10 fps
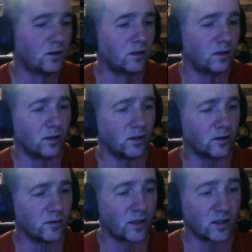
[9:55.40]

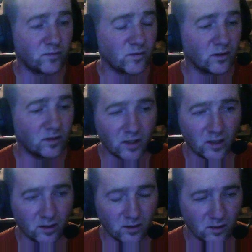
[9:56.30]
And then I can put the link
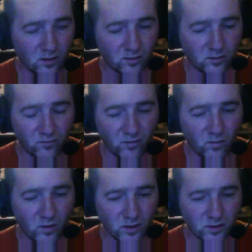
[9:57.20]
in there if I
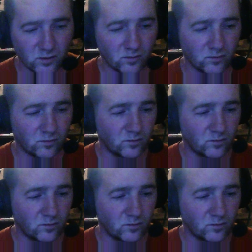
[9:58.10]
wanted to.